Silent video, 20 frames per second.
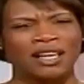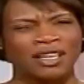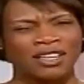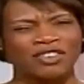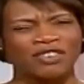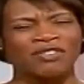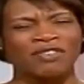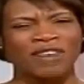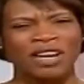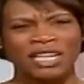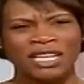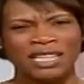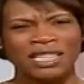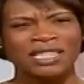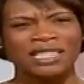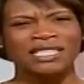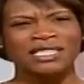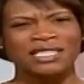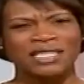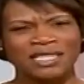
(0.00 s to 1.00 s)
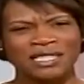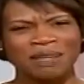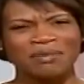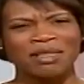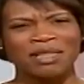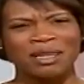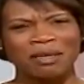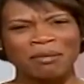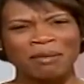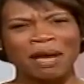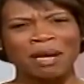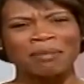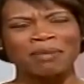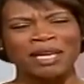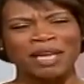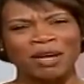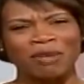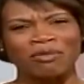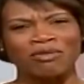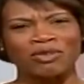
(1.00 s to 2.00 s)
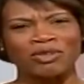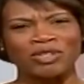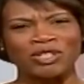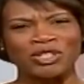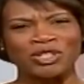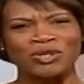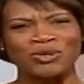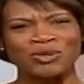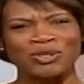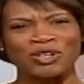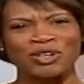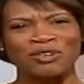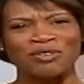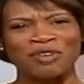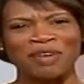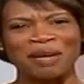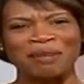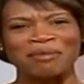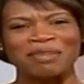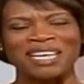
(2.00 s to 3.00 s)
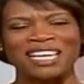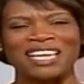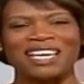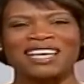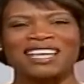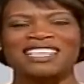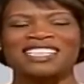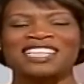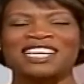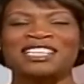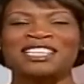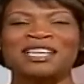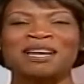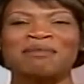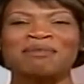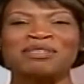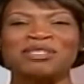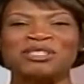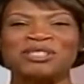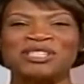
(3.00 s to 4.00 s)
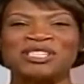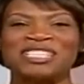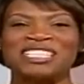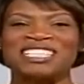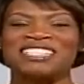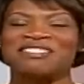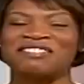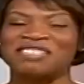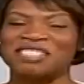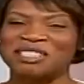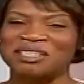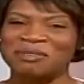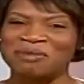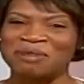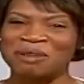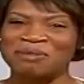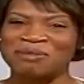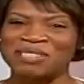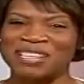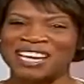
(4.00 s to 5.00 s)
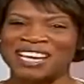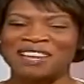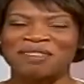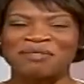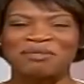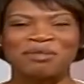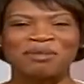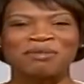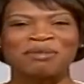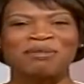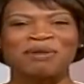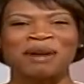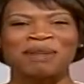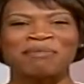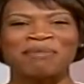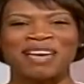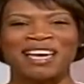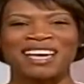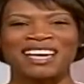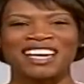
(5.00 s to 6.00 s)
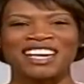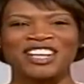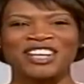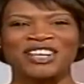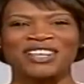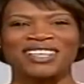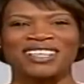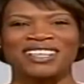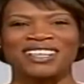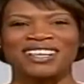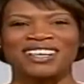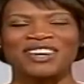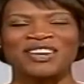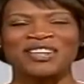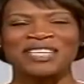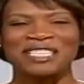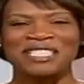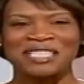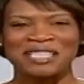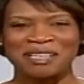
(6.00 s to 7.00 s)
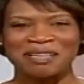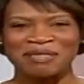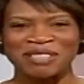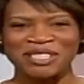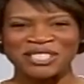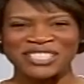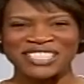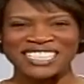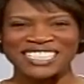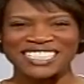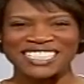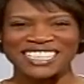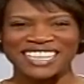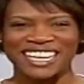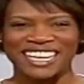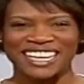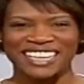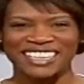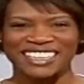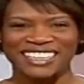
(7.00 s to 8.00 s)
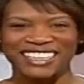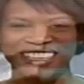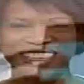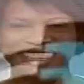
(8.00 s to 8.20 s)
and you're finding this is something that might be helpful to you and your family. Take the opportunity to visit the website, and we'll be right back here on CW69.